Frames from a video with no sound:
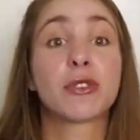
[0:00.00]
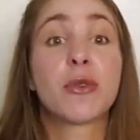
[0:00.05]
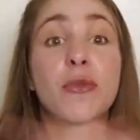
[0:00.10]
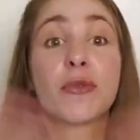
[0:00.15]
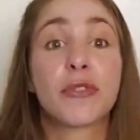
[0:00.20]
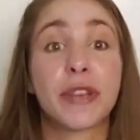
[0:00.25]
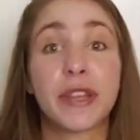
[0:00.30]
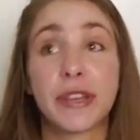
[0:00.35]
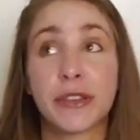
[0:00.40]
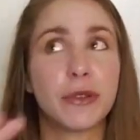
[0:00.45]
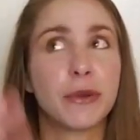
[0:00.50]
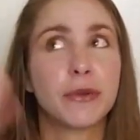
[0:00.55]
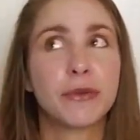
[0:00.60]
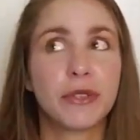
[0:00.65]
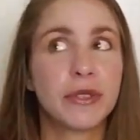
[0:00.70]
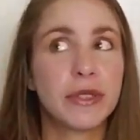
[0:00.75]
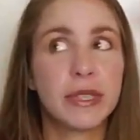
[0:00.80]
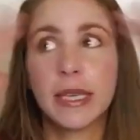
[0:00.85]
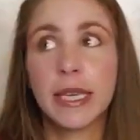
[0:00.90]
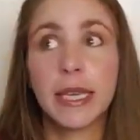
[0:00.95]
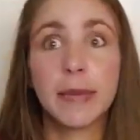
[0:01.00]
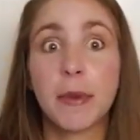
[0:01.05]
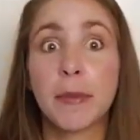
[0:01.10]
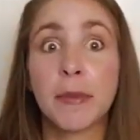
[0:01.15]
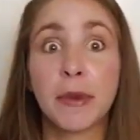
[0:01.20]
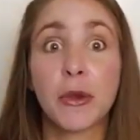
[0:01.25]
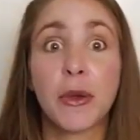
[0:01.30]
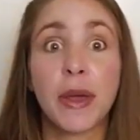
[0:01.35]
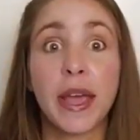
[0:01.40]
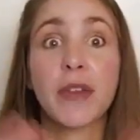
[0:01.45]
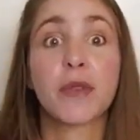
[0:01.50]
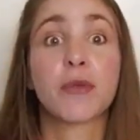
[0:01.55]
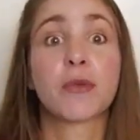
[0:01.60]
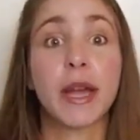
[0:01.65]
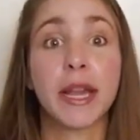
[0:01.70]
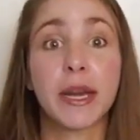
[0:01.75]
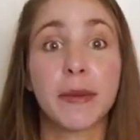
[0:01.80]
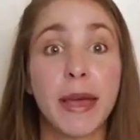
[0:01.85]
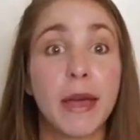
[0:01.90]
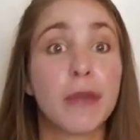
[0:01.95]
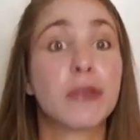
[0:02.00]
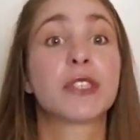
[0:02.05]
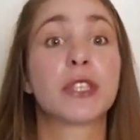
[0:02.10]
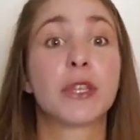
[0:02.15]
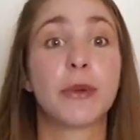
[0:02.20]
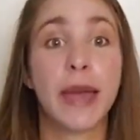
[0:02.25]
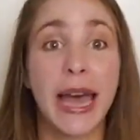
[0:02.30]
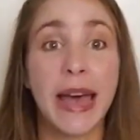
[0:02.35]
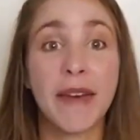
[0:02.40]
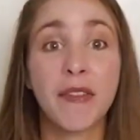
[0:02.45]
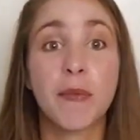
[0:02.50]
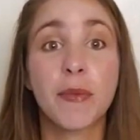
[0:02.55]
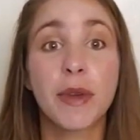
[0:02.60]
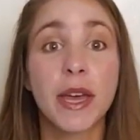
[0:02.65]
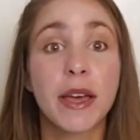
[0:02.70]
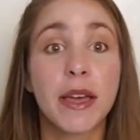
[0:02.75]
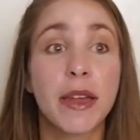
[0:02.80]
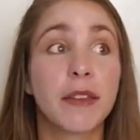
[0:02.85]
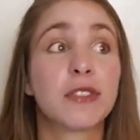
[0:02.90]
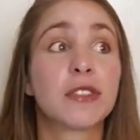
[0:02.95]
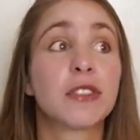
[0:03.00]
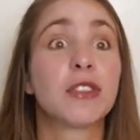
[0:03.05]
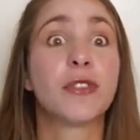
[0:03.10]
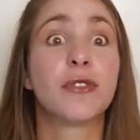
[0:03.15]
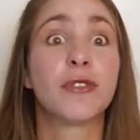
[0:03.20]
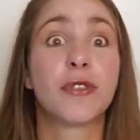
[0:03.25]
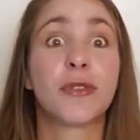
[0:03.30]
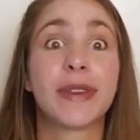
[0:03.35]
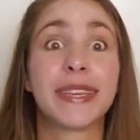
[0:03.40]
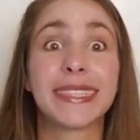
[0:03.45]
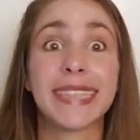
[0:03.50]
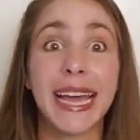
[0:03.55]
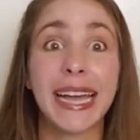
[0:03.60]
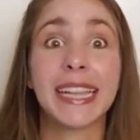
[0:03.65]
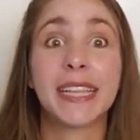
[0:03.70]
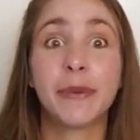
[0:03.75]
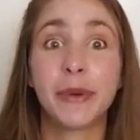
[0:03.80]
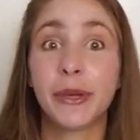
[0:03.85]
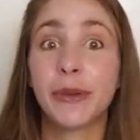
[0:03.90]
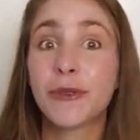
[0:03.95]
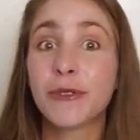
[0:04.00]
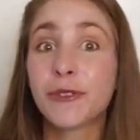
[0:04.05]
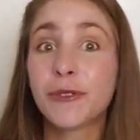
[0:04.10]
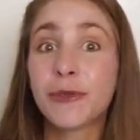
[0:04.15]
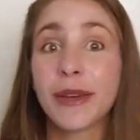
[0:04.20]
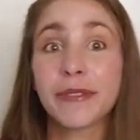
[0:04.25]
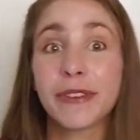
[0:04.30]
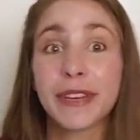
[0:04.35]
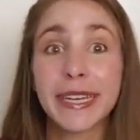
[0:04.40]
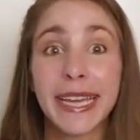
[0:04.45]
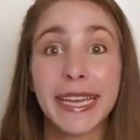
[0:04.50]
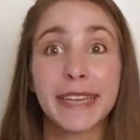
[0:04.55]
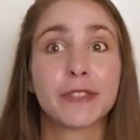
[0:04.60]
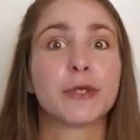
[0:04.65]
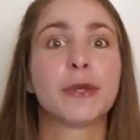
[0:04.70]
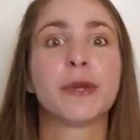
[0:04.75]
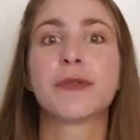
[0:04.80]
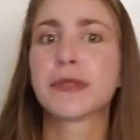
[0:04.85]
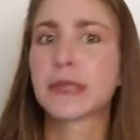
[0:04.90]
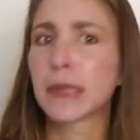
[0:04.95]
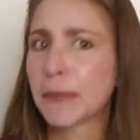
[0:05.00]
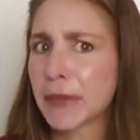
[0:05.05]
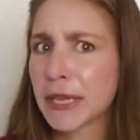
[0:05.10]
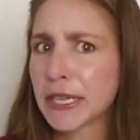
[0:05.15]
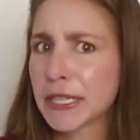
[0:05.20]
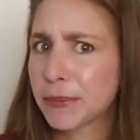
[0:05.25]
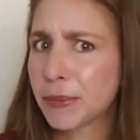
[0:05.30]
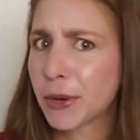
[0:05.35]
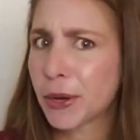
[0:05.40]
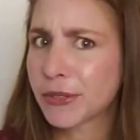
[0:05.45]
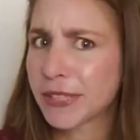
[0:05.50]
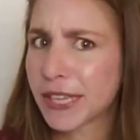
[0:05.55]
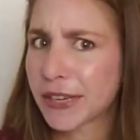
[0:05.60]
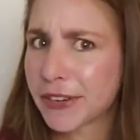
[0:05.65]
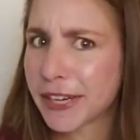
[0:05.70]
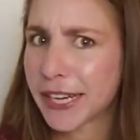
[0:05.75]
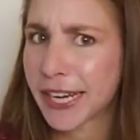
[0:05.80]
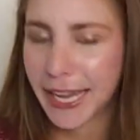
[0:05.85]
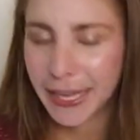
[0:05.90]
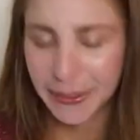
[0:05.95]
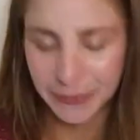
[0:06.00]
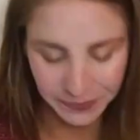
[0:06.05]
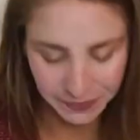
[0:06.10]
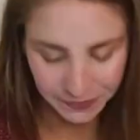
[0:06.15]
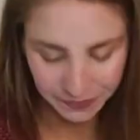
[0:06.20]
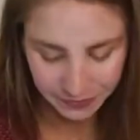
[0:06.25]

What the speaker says: Don't forget, don't just keep them in your head, write them out so you have them done, so you know exactly what you can do every day, so you have something to post every day.